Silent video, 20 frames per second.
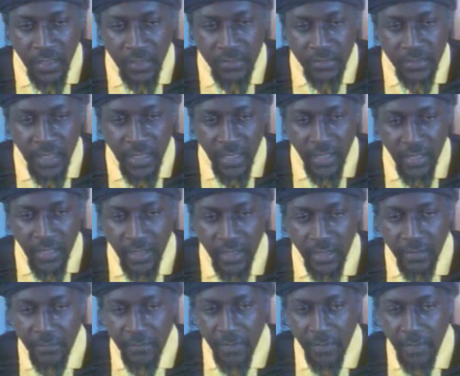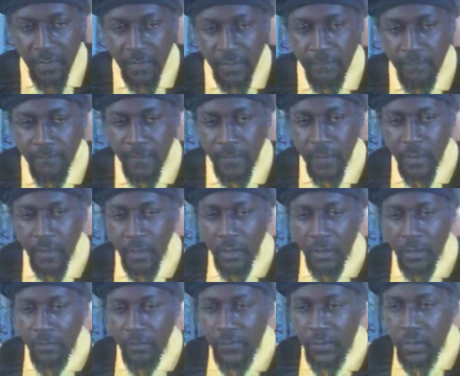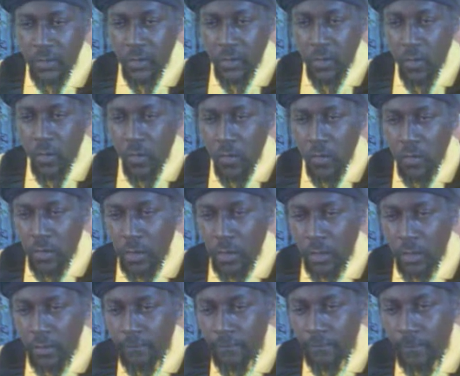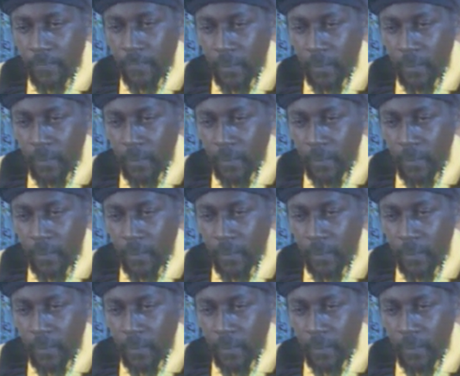in time. The core